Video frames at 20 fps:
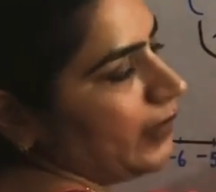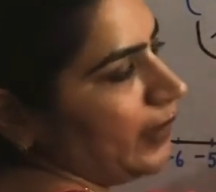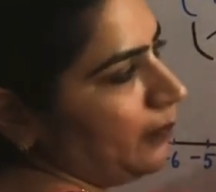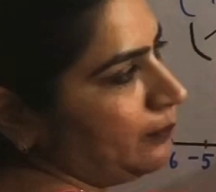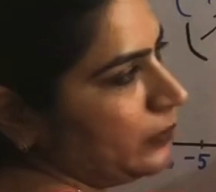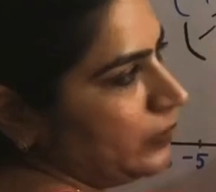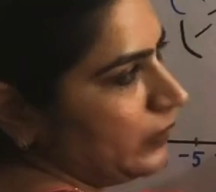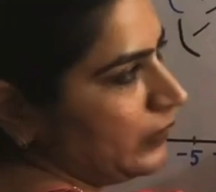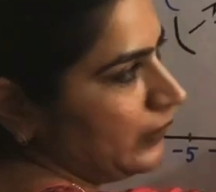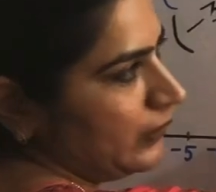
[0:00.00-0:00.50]

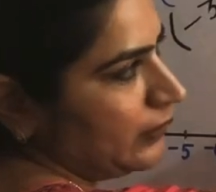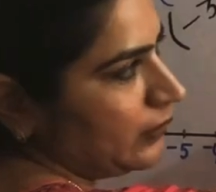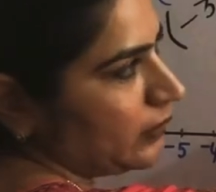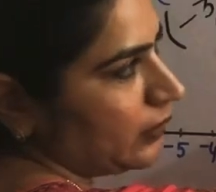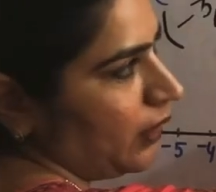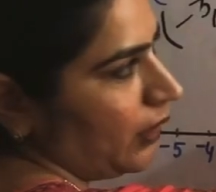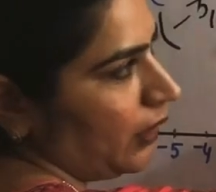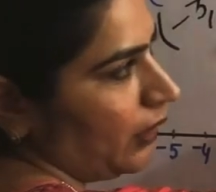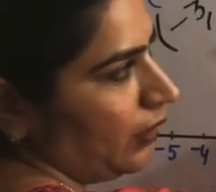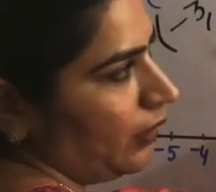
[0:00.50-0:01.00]

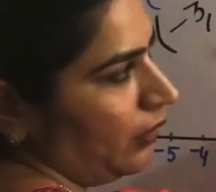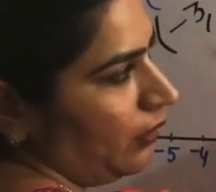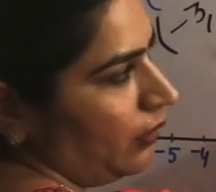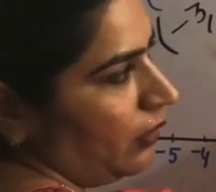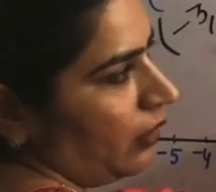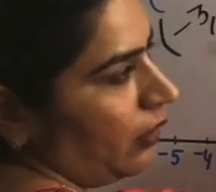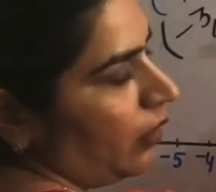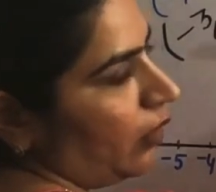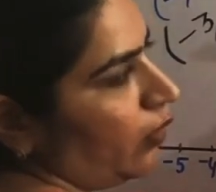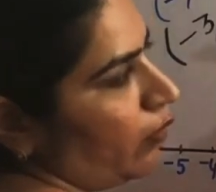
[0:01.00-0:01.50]
abscissa,
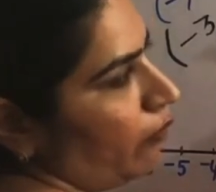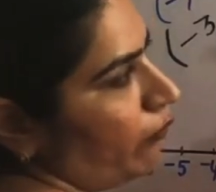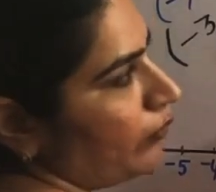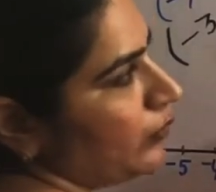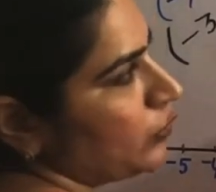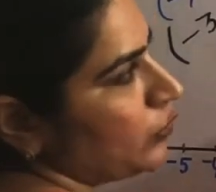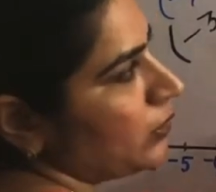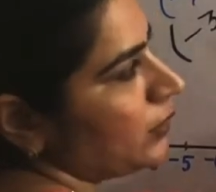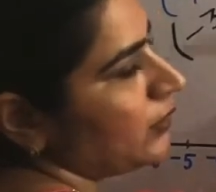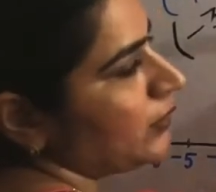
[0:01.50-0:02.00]

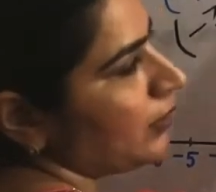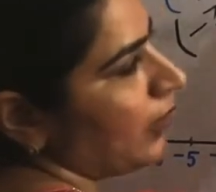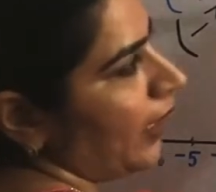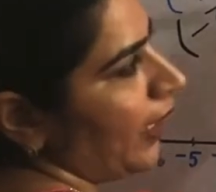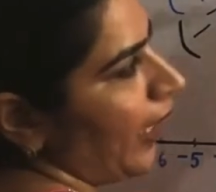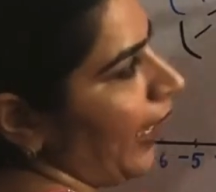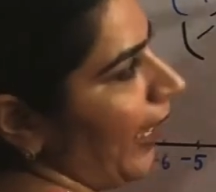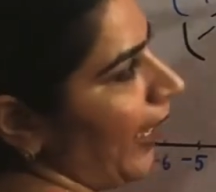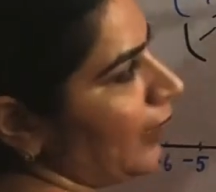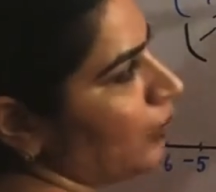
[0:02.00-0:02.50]
which is
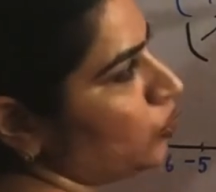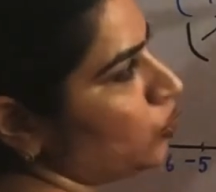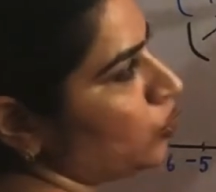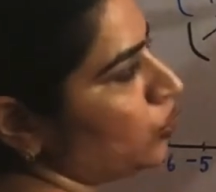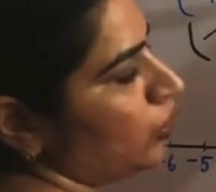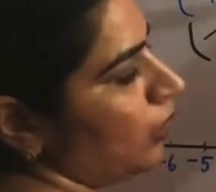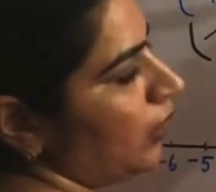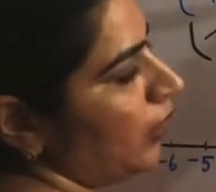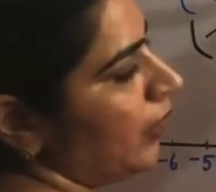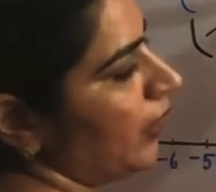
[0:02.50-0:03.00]

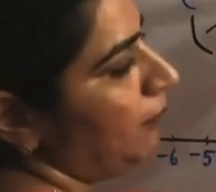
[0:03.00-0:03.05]
actually